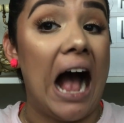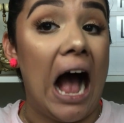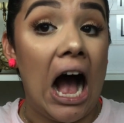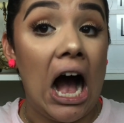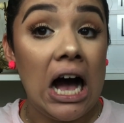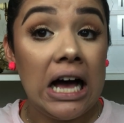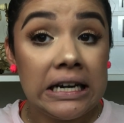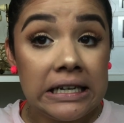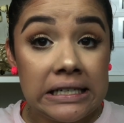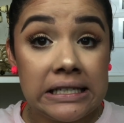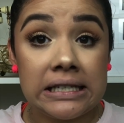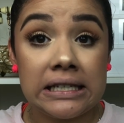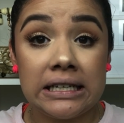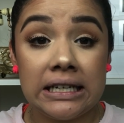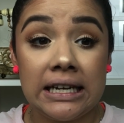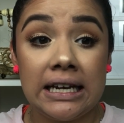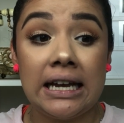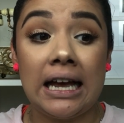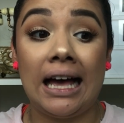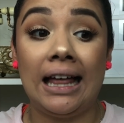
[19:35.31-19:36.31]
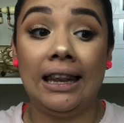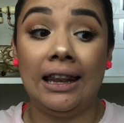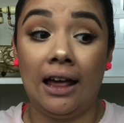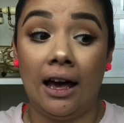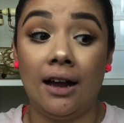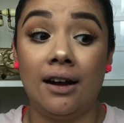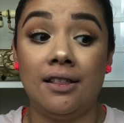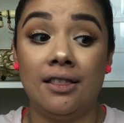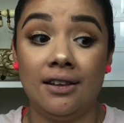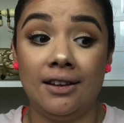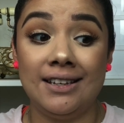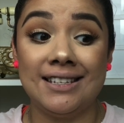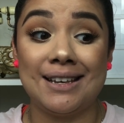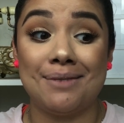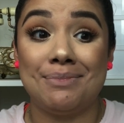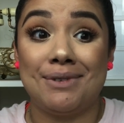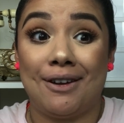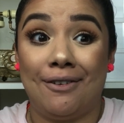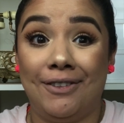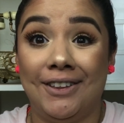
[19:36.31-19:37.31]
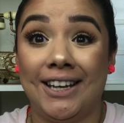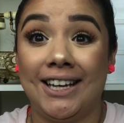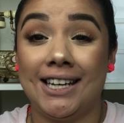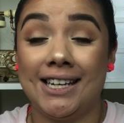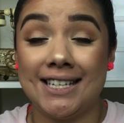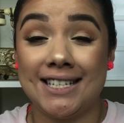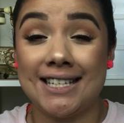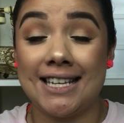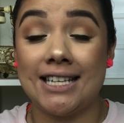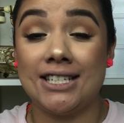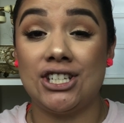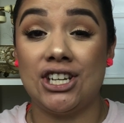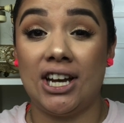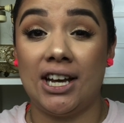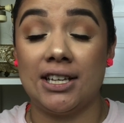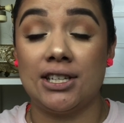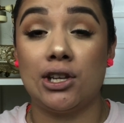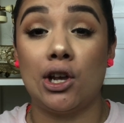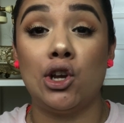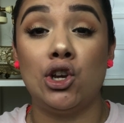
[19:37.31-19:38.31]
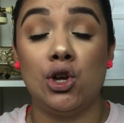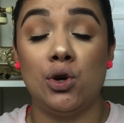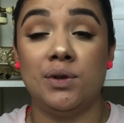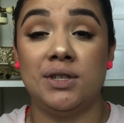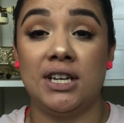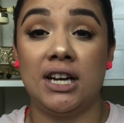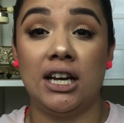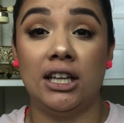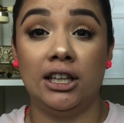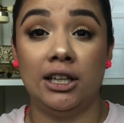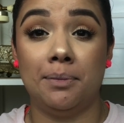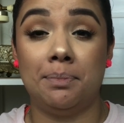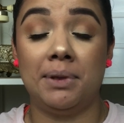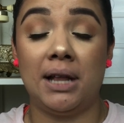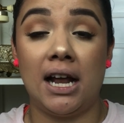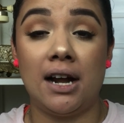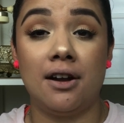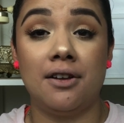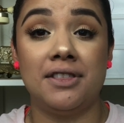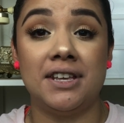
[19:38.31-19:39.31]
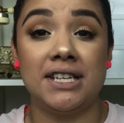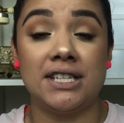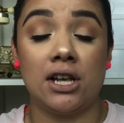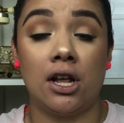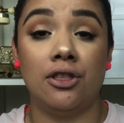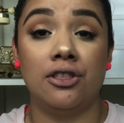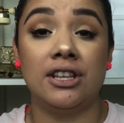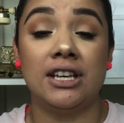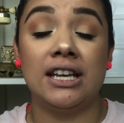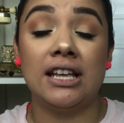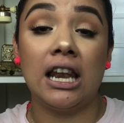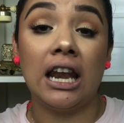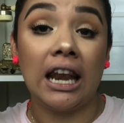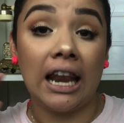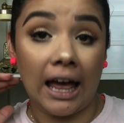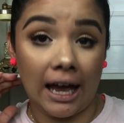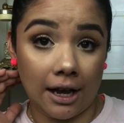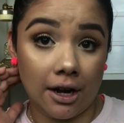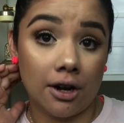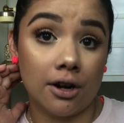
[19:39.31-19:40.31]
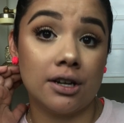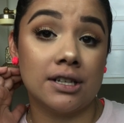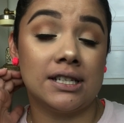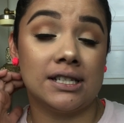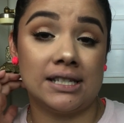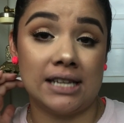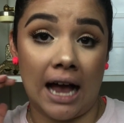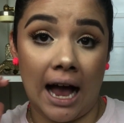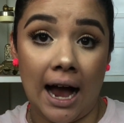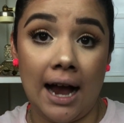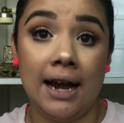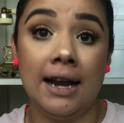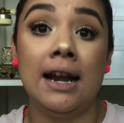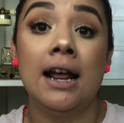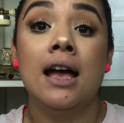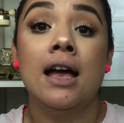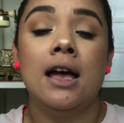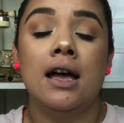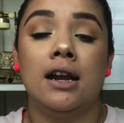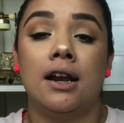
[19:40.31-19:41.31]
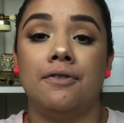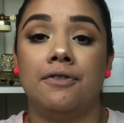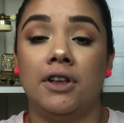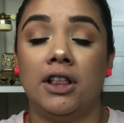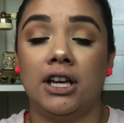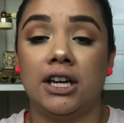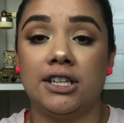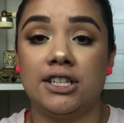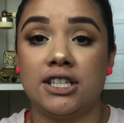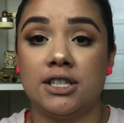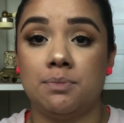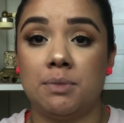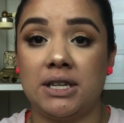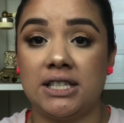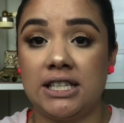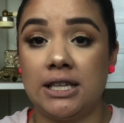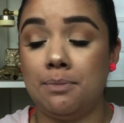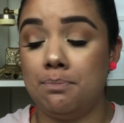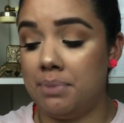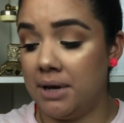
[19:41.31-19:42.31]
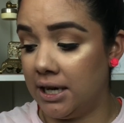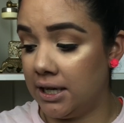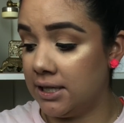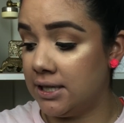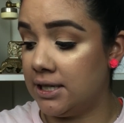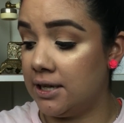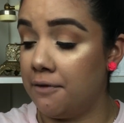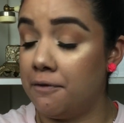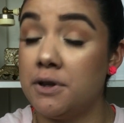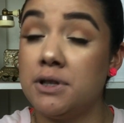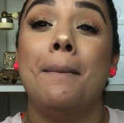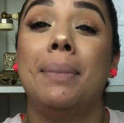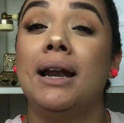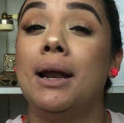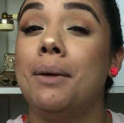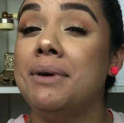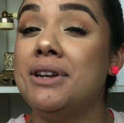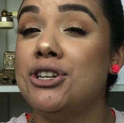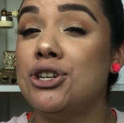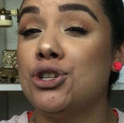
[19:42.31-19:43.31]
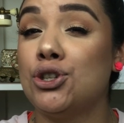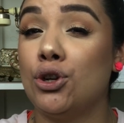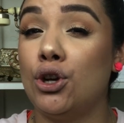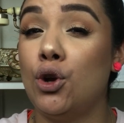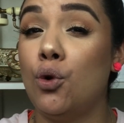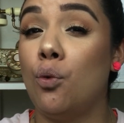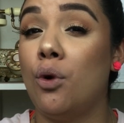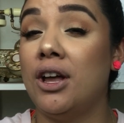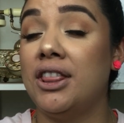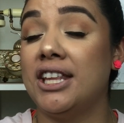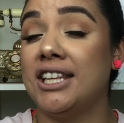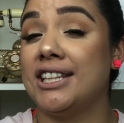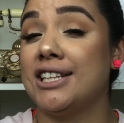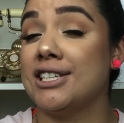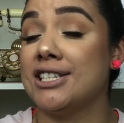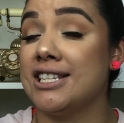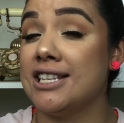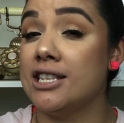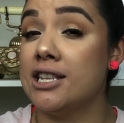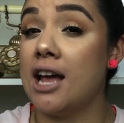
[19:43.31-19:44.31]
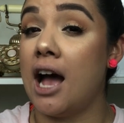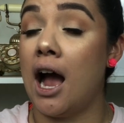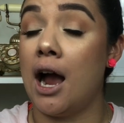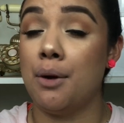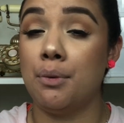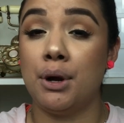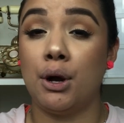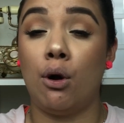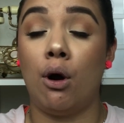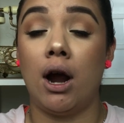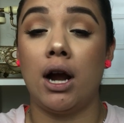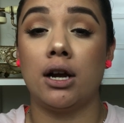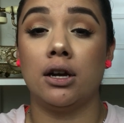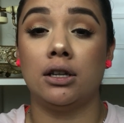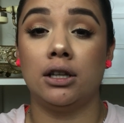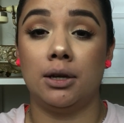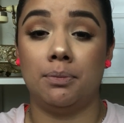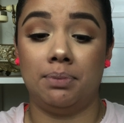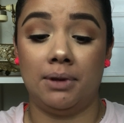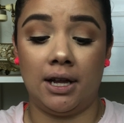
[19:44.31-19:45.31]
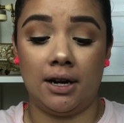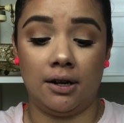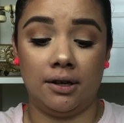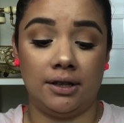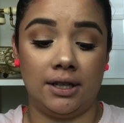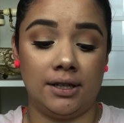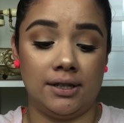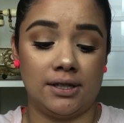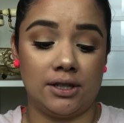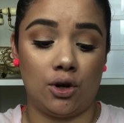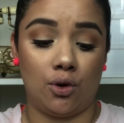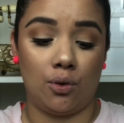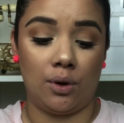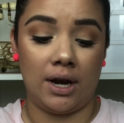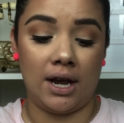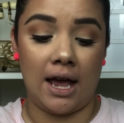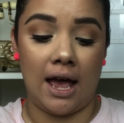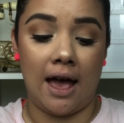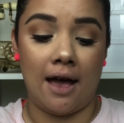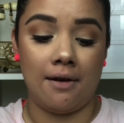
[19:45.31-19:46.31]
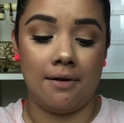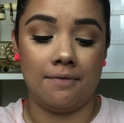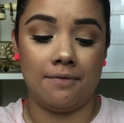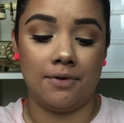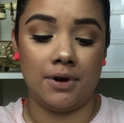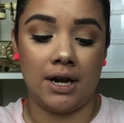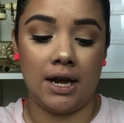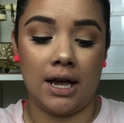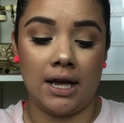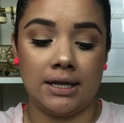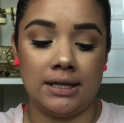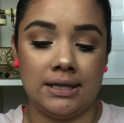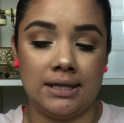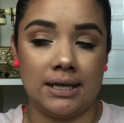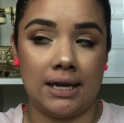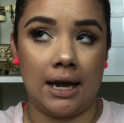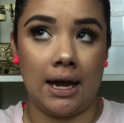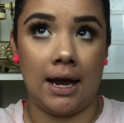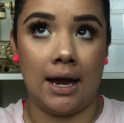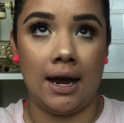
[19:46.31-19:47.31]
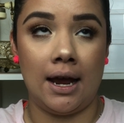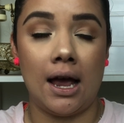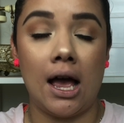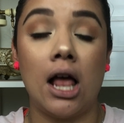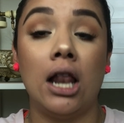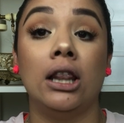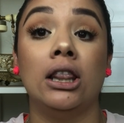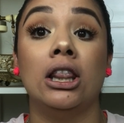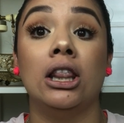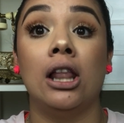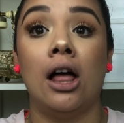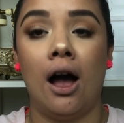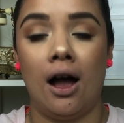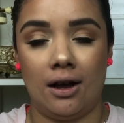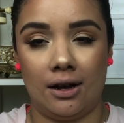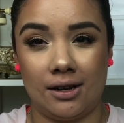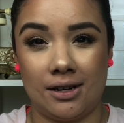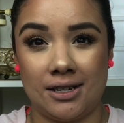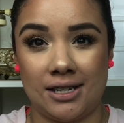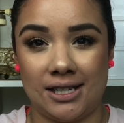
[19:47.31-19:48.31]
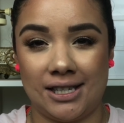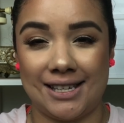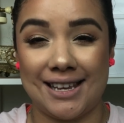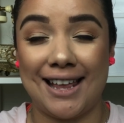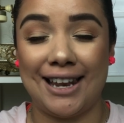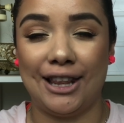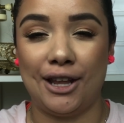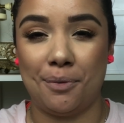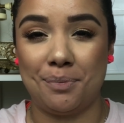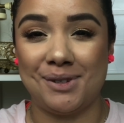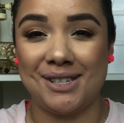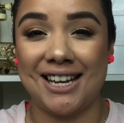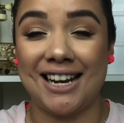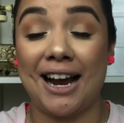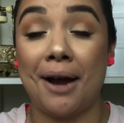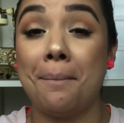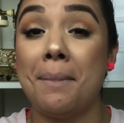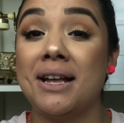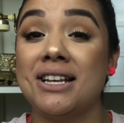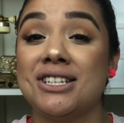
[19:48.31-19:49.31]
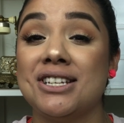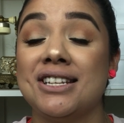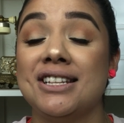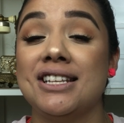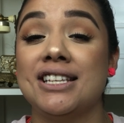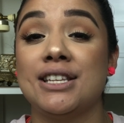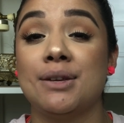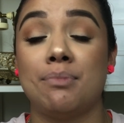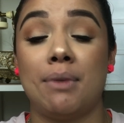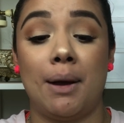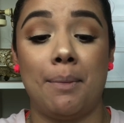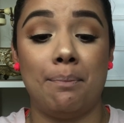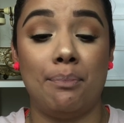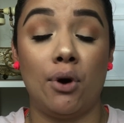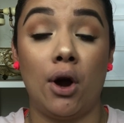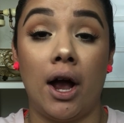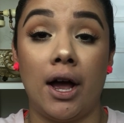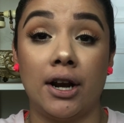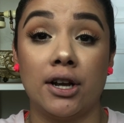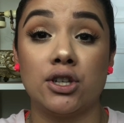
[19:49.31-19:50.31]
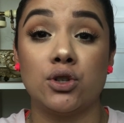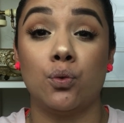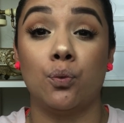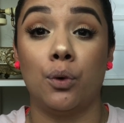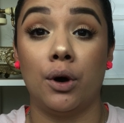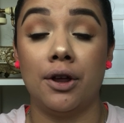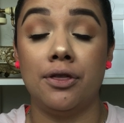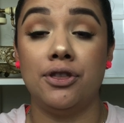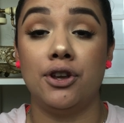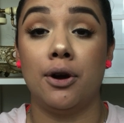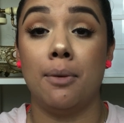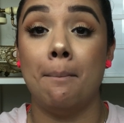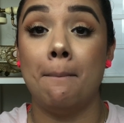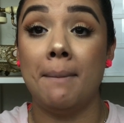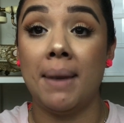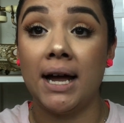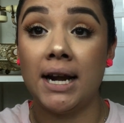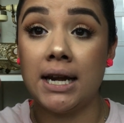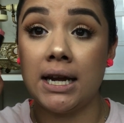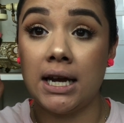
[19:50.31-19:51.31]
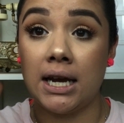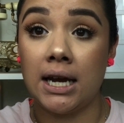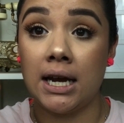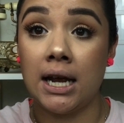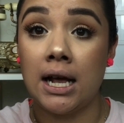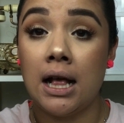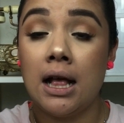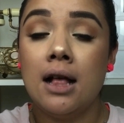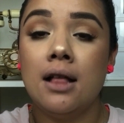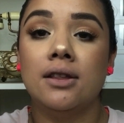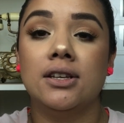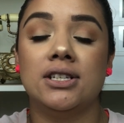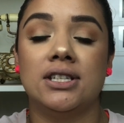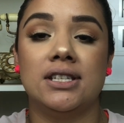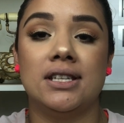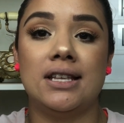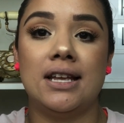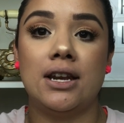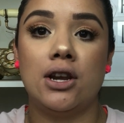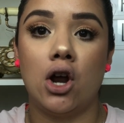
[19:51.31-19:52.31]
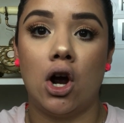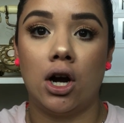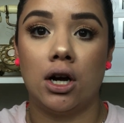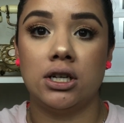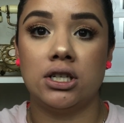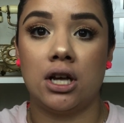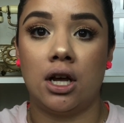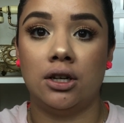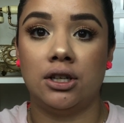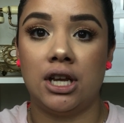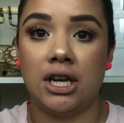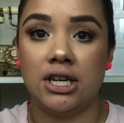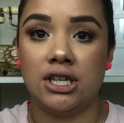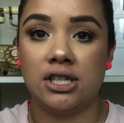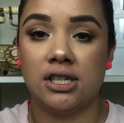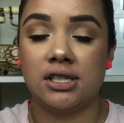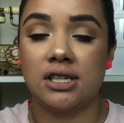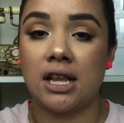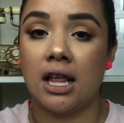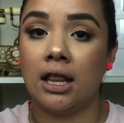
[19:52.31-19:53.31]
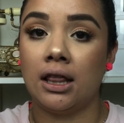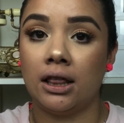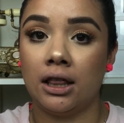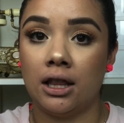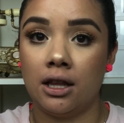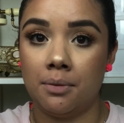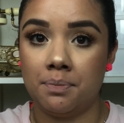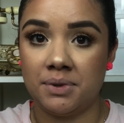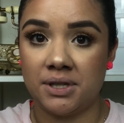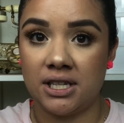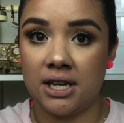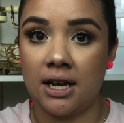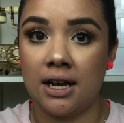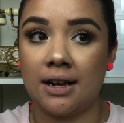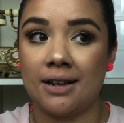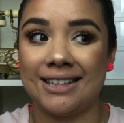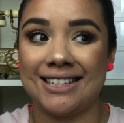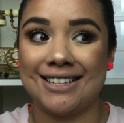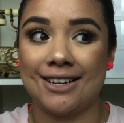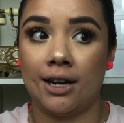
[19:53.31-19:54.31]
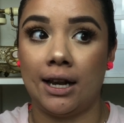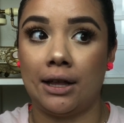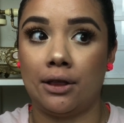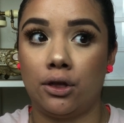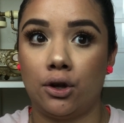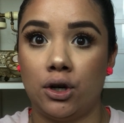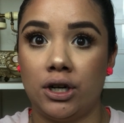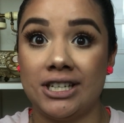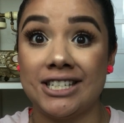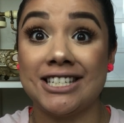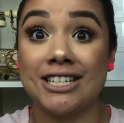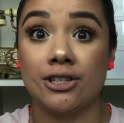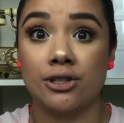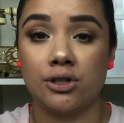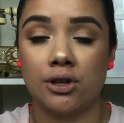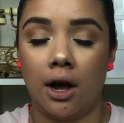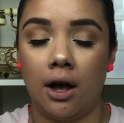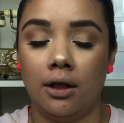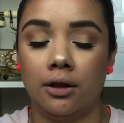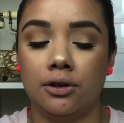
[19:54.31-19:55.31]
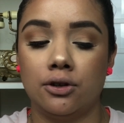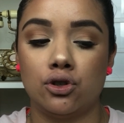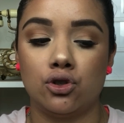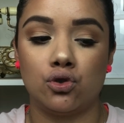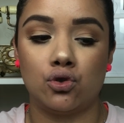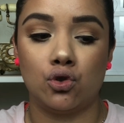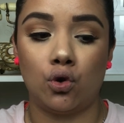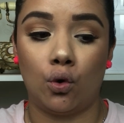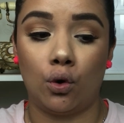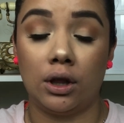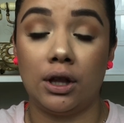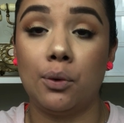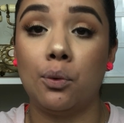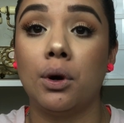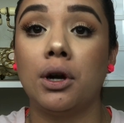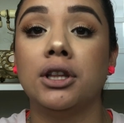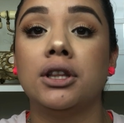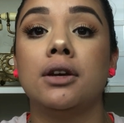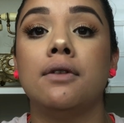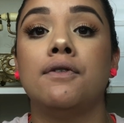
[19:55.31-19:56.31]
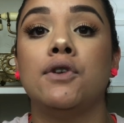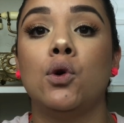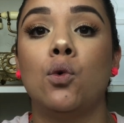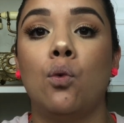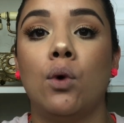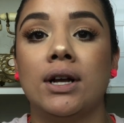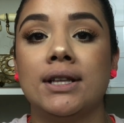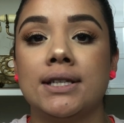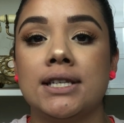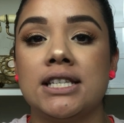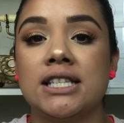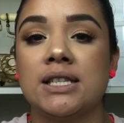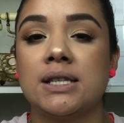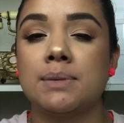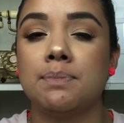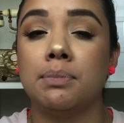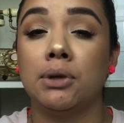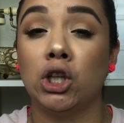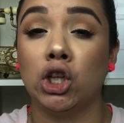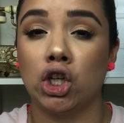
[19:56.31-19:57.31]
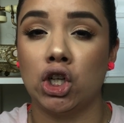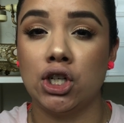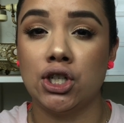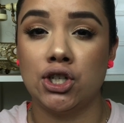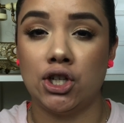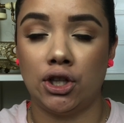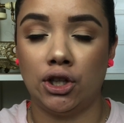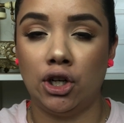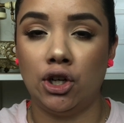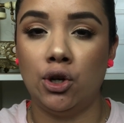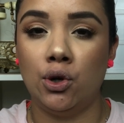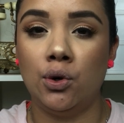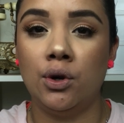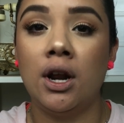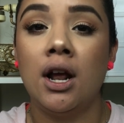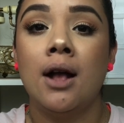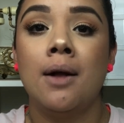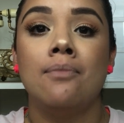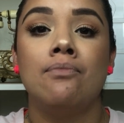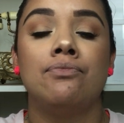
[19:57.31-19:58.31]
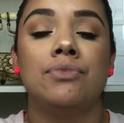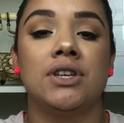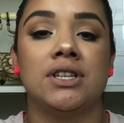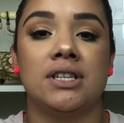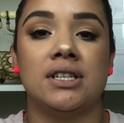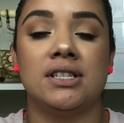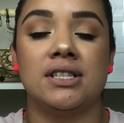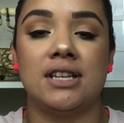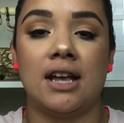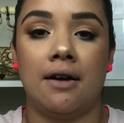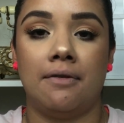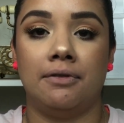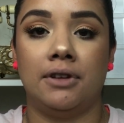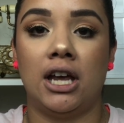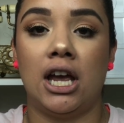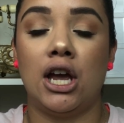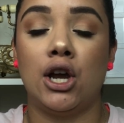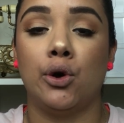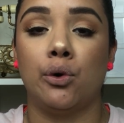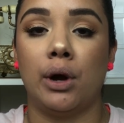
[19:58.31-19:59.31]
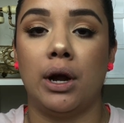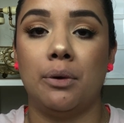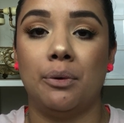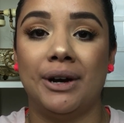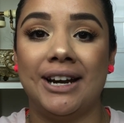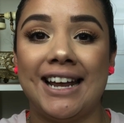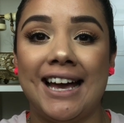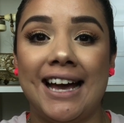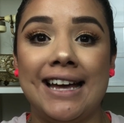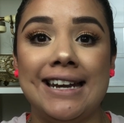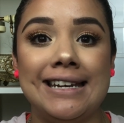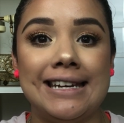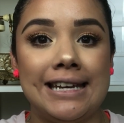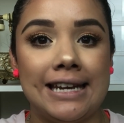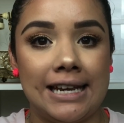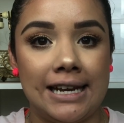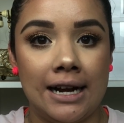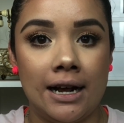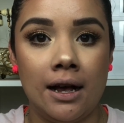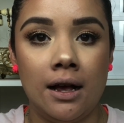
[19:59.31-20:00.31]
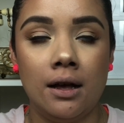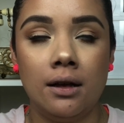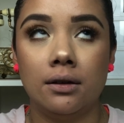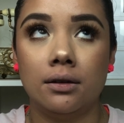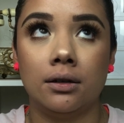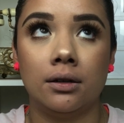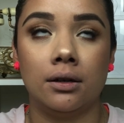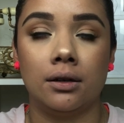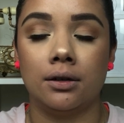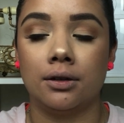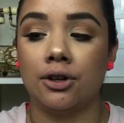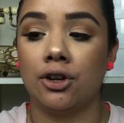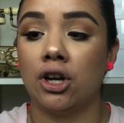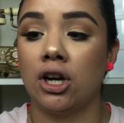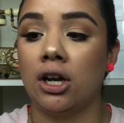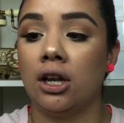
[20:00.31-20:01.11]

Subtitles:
Honestly, a lot of these I'm definitely going to suggest using a lip liner. These on the lighter side. And I feel like it just makes the biggest difference. But let me just show you one that does not require a lip liner. I think this is a great everyday Luxe lipstick. I mentioned this in my products worth your money. This is the NARS Audacious lipstick. These are like $36. Totally worth it if you want to splurge on the nude. This is definitely a great one. Anita. Oh, you're gonna